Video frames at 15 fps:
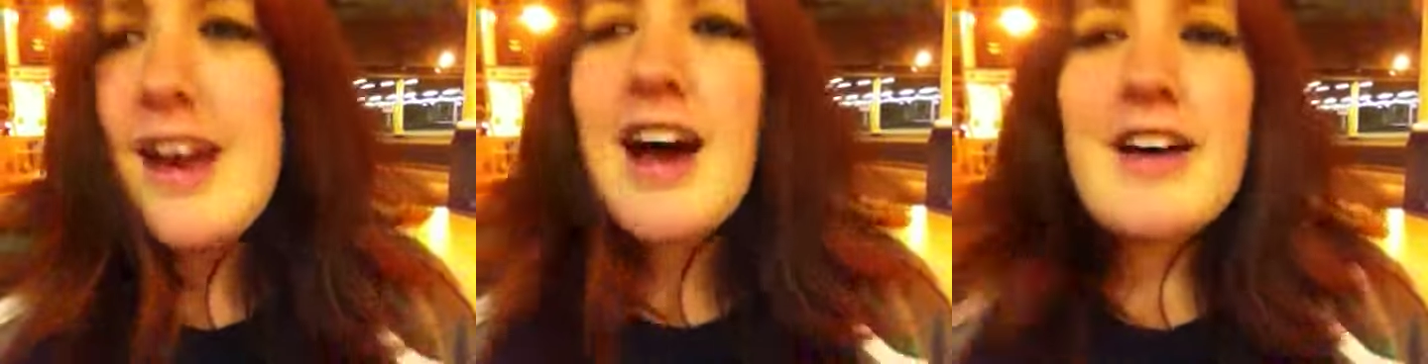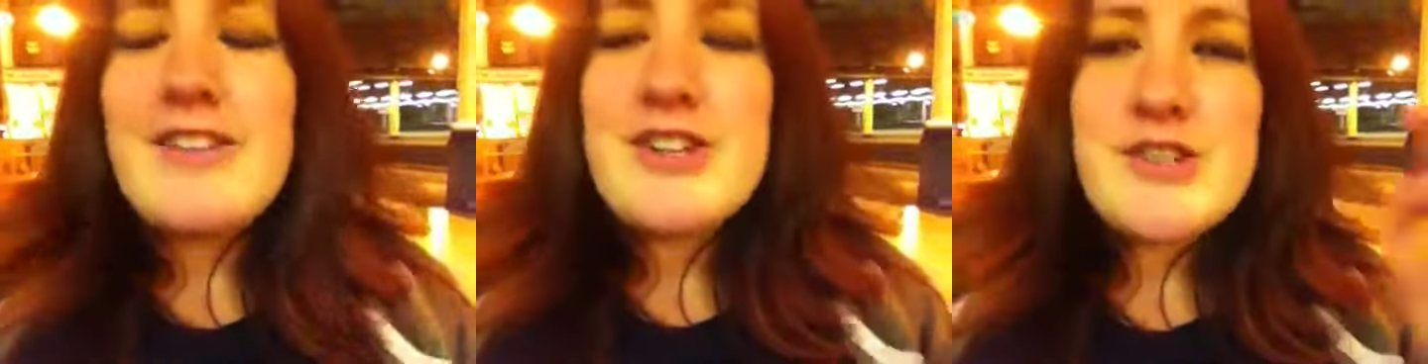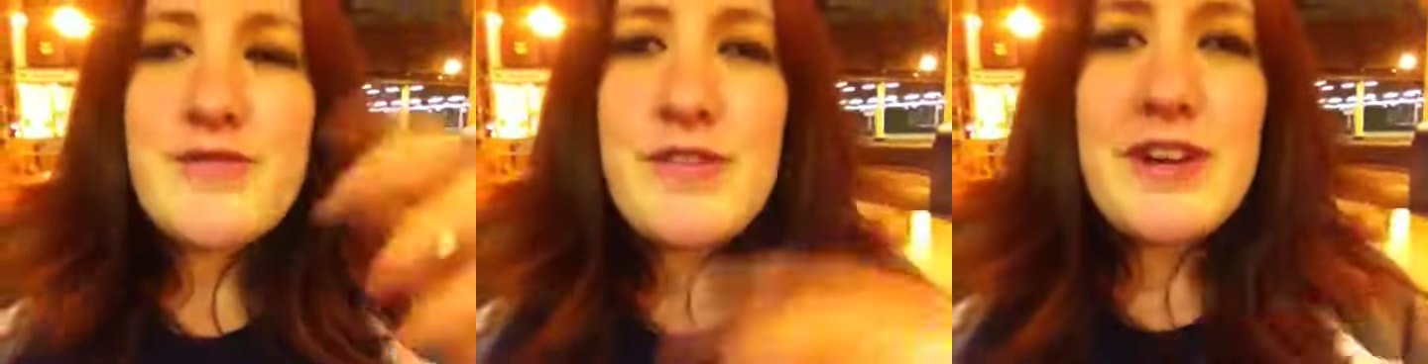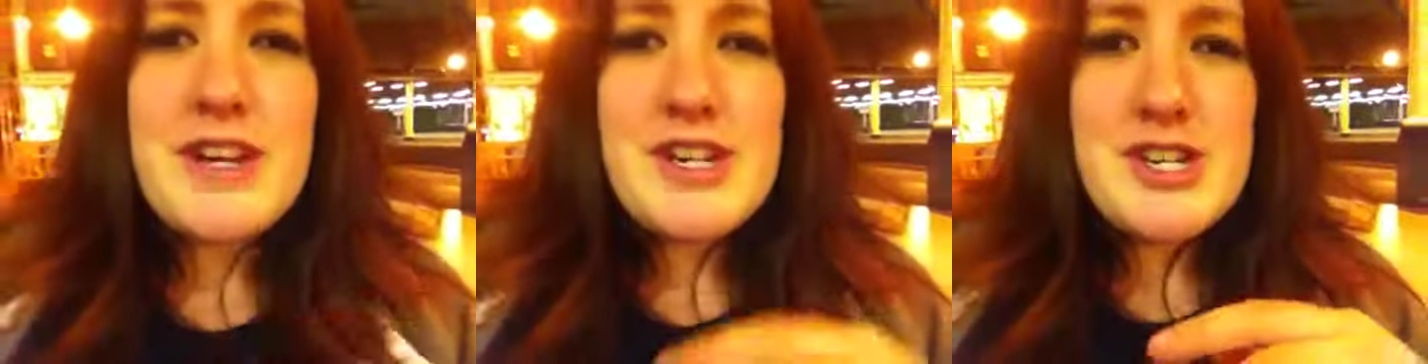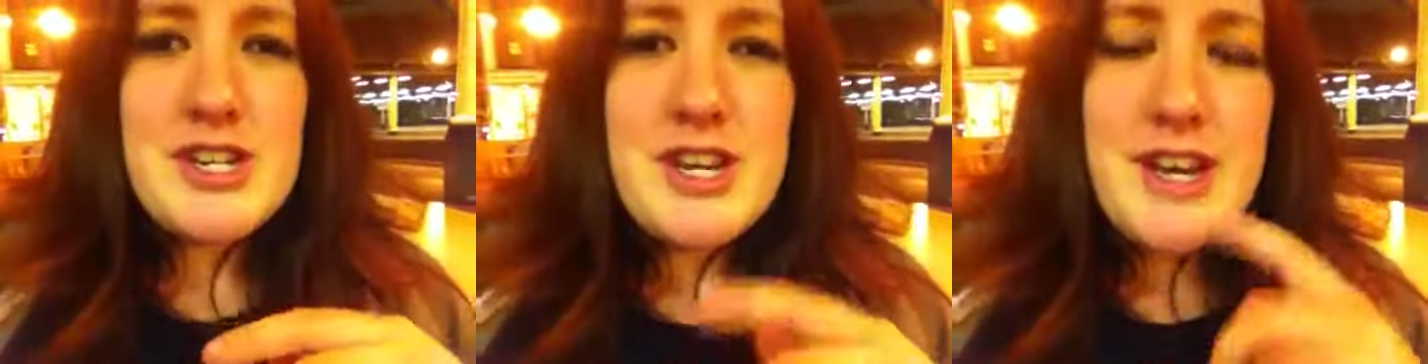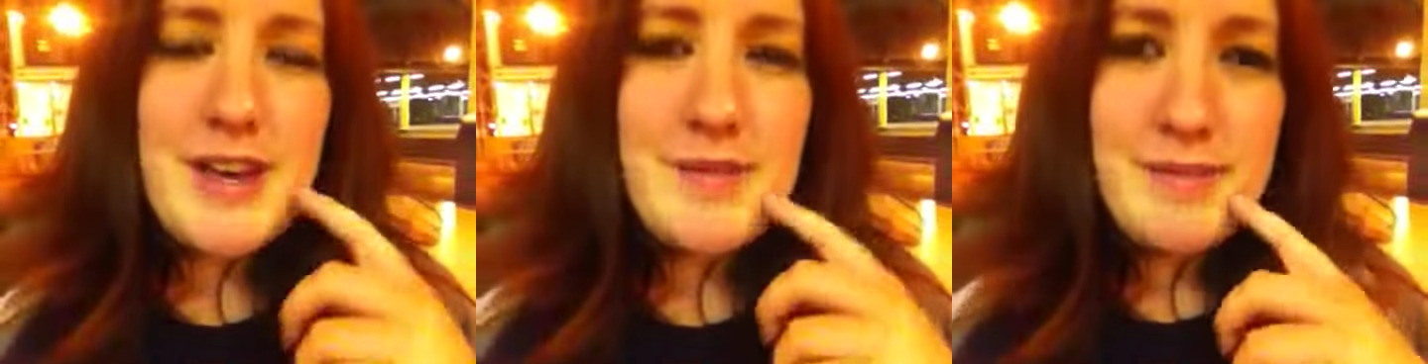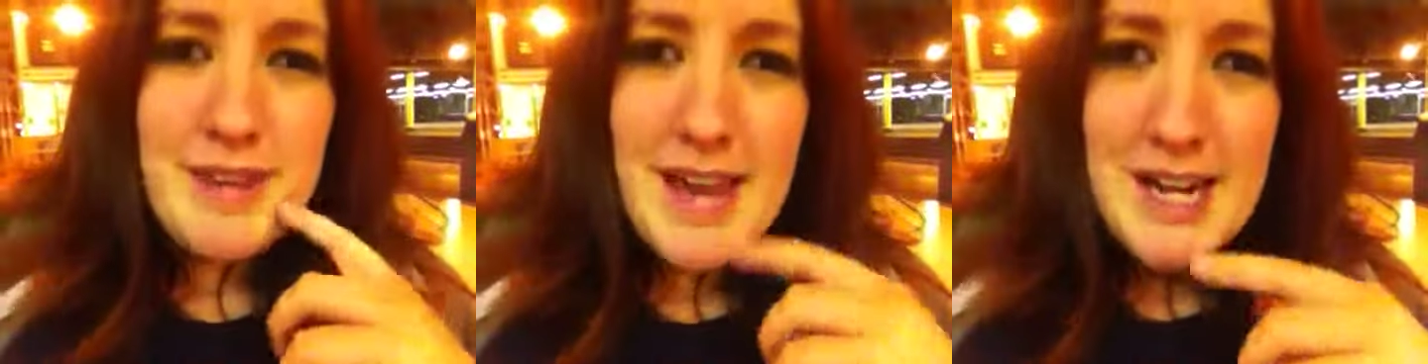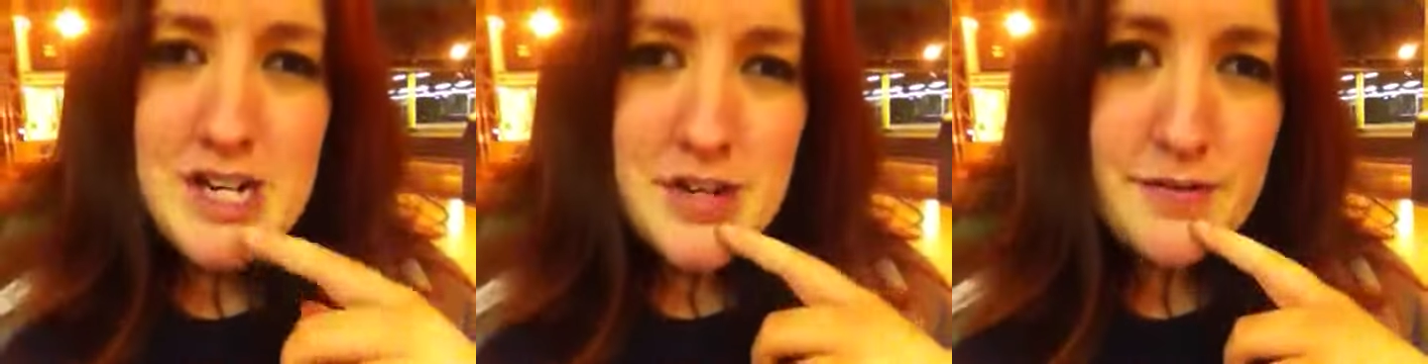I just finished
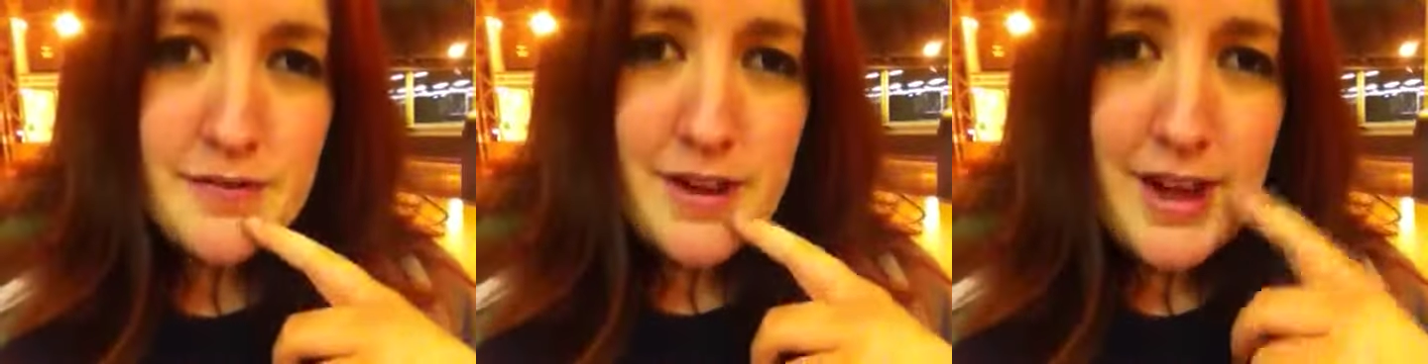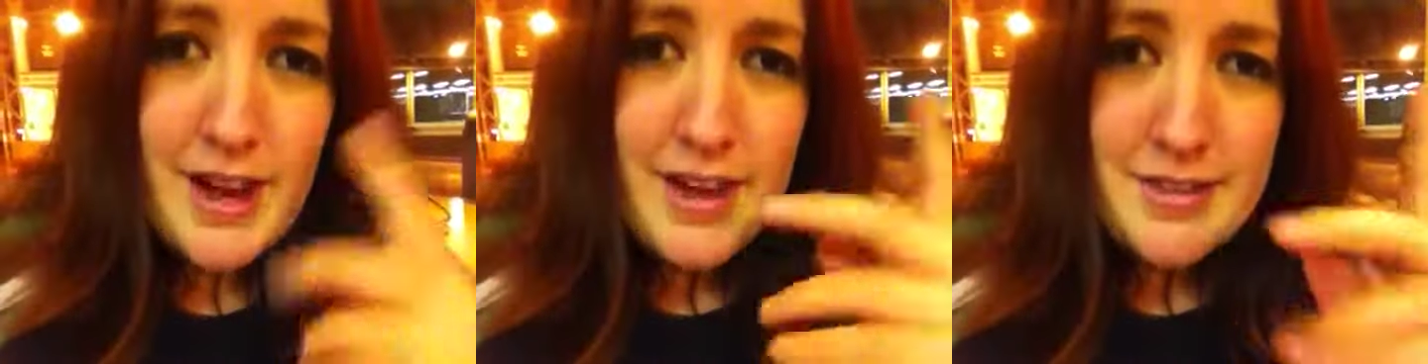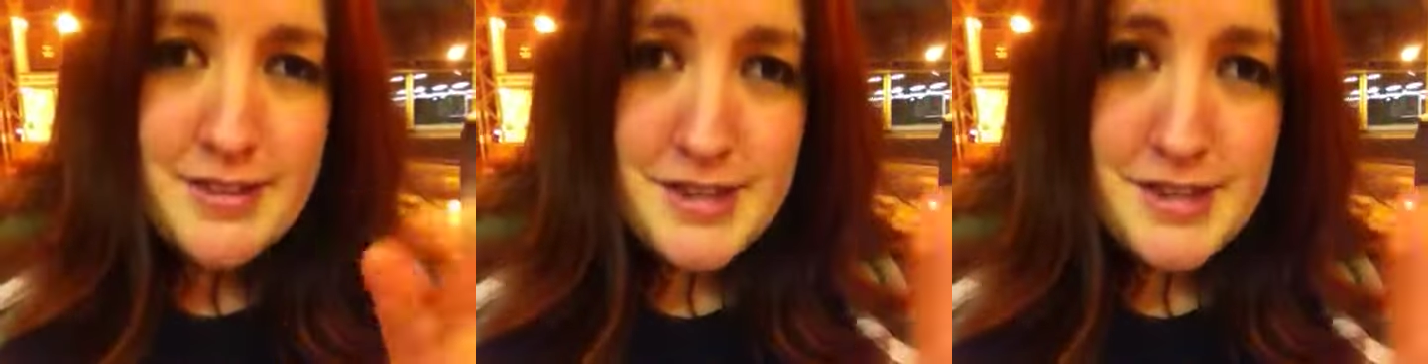Catching Fire,